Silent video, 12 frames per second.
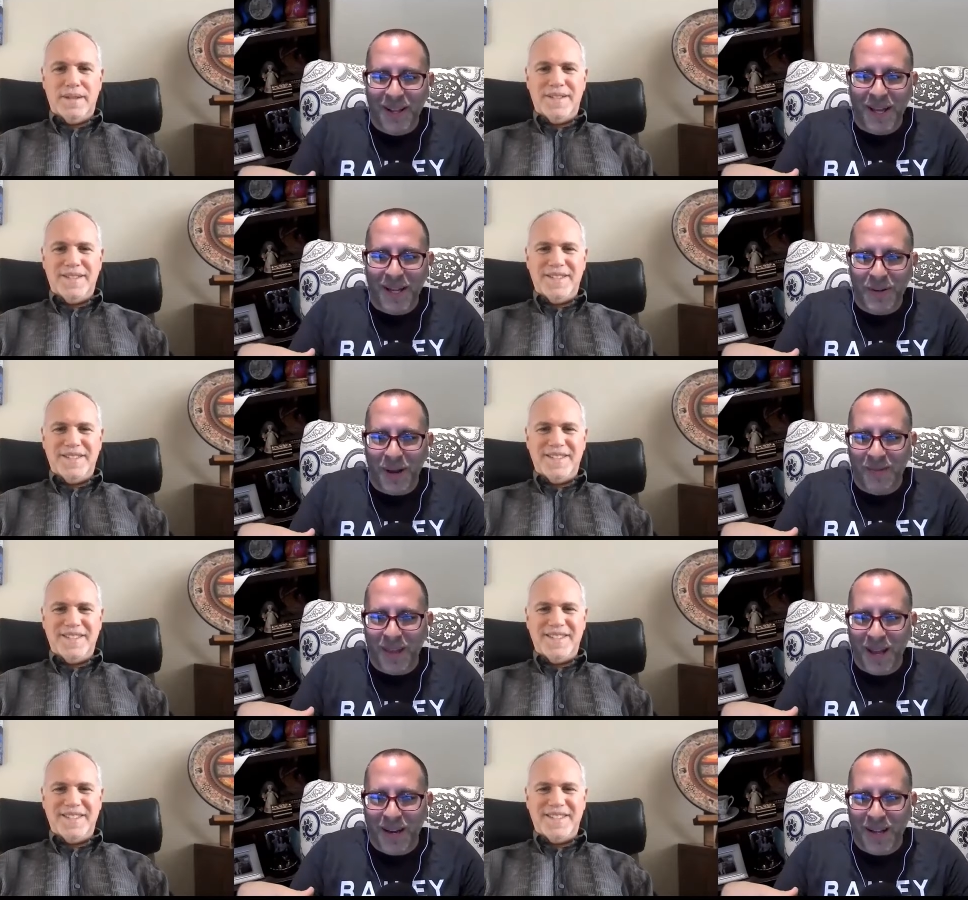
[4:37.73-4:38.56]
Speaker 1: that you
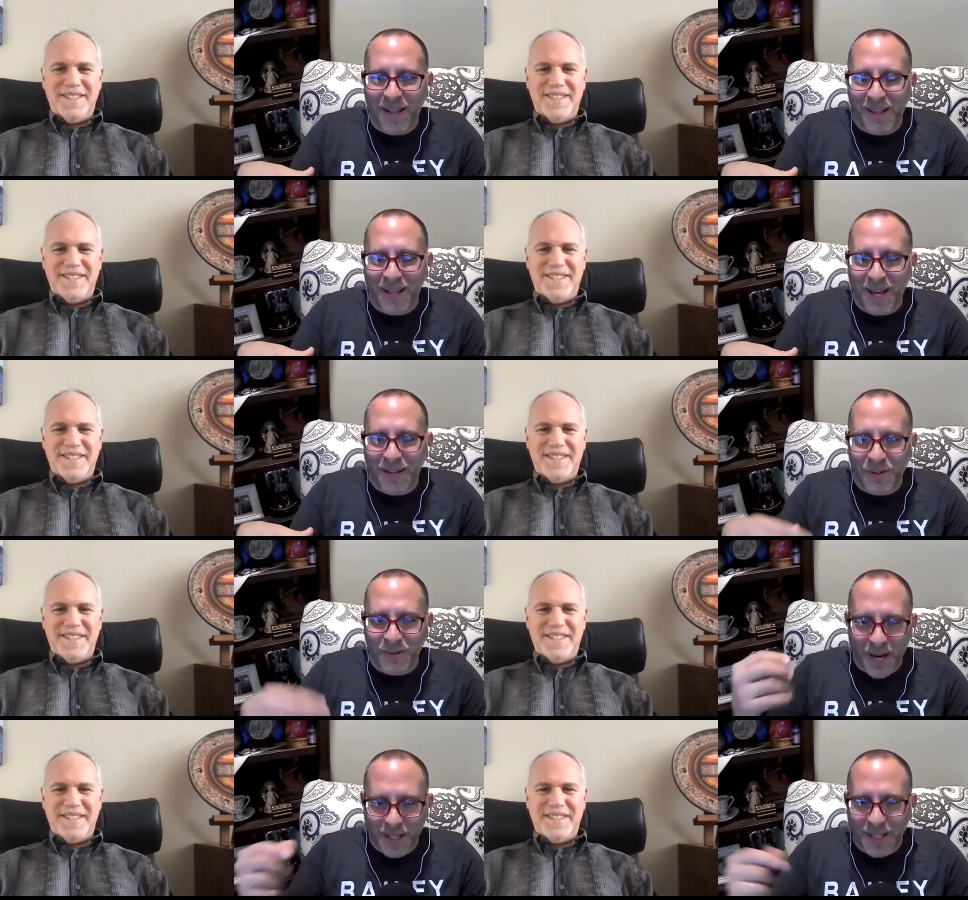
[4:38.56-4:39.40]
have that that
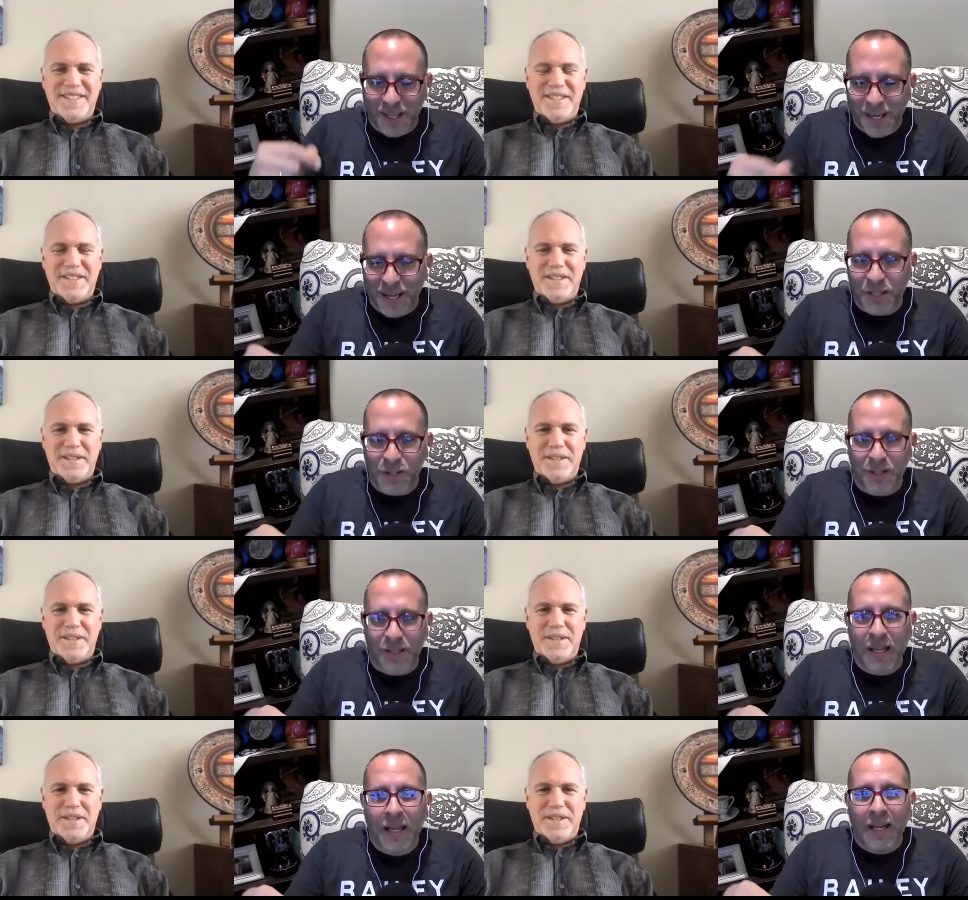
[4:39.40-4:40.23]
direct
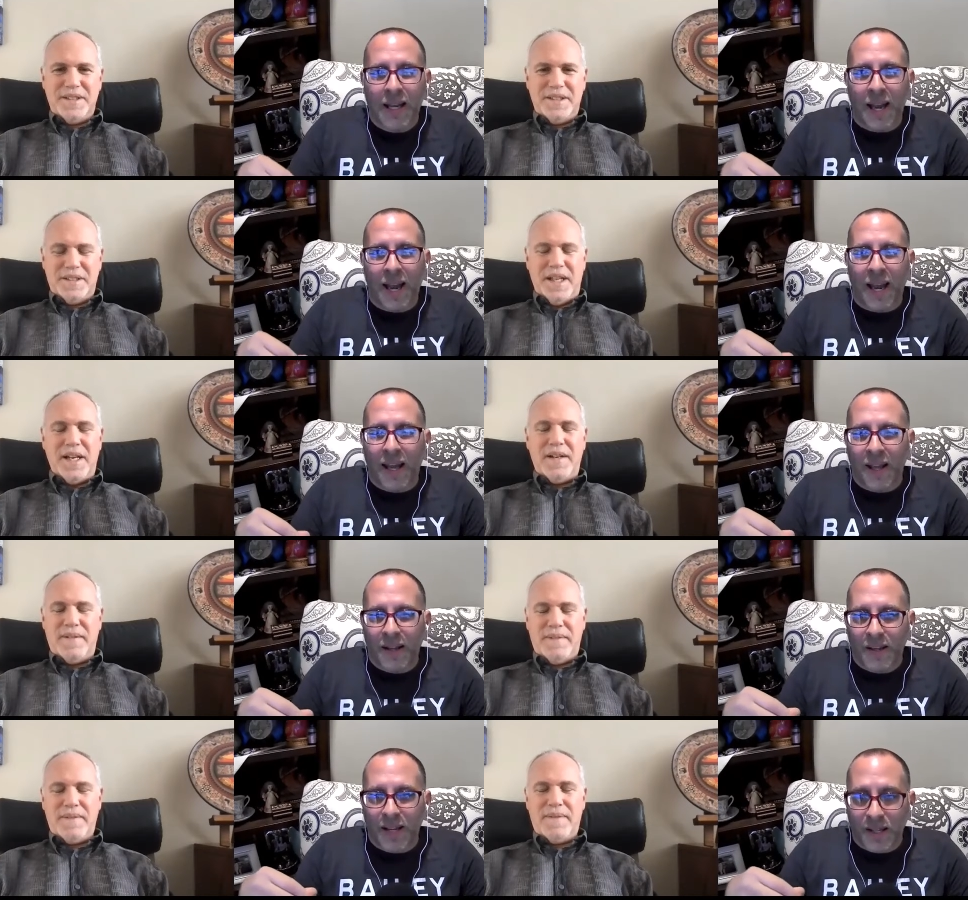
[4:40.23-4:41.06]
connection
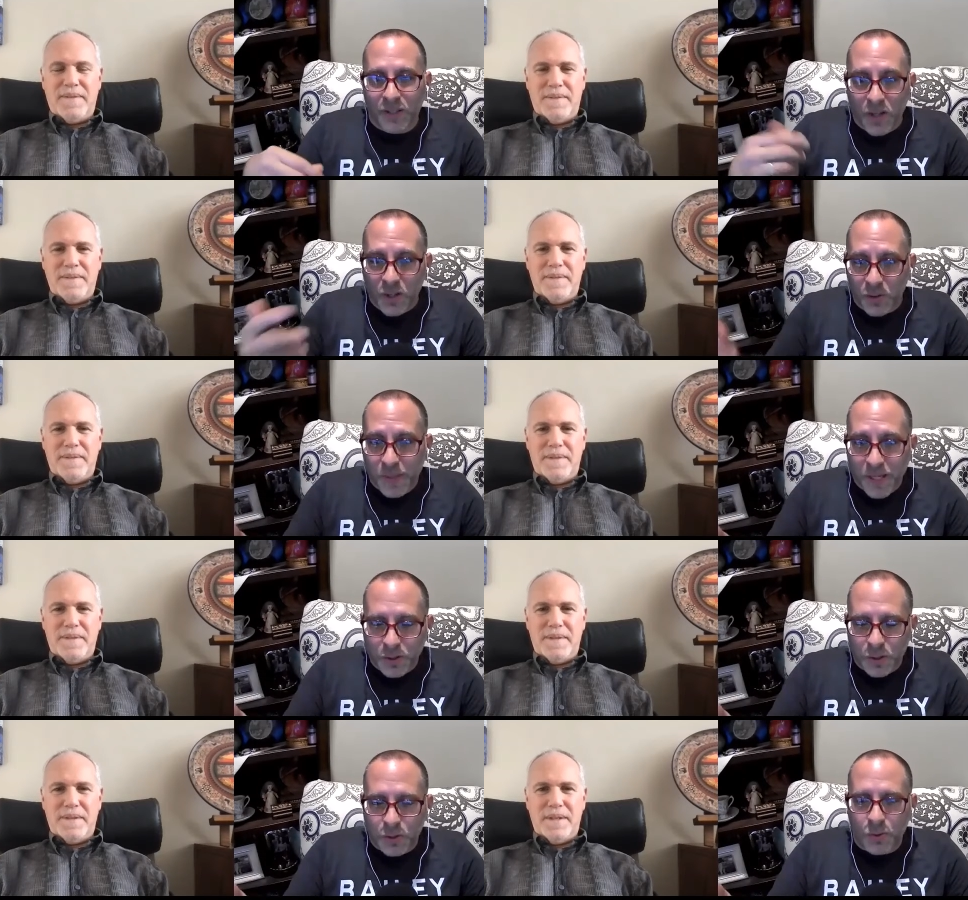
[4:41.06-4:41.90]
and it does
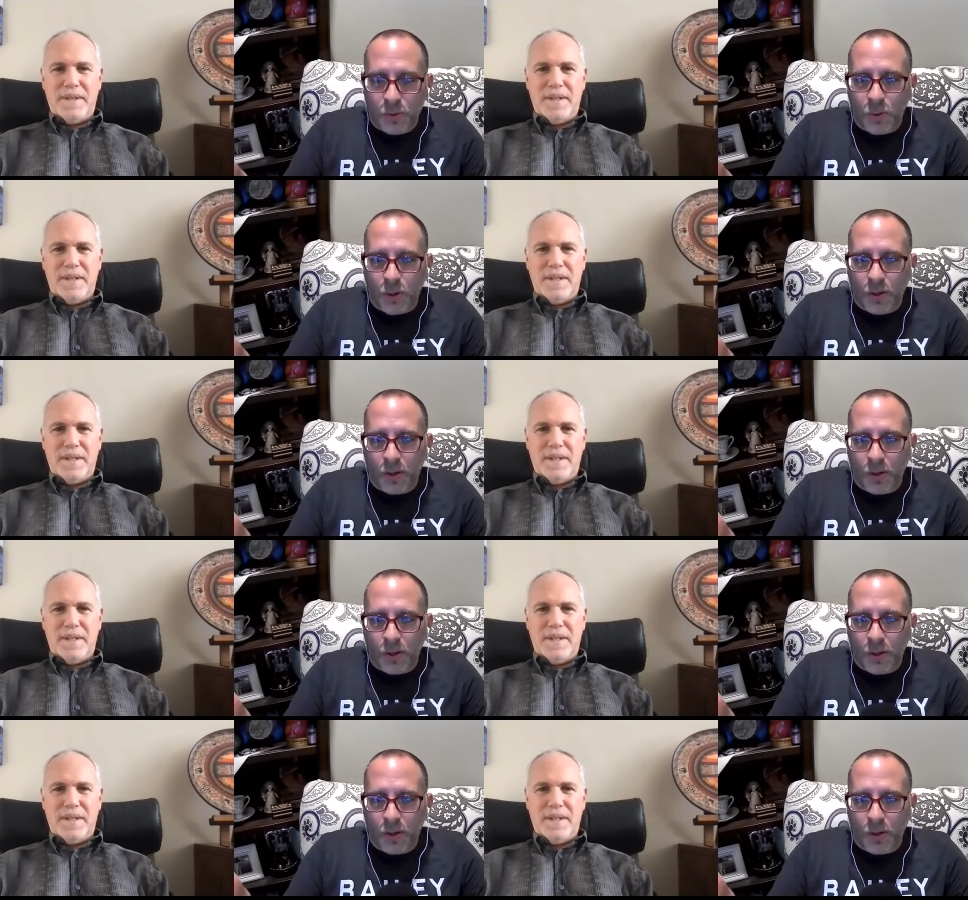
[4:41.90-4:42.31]
speak to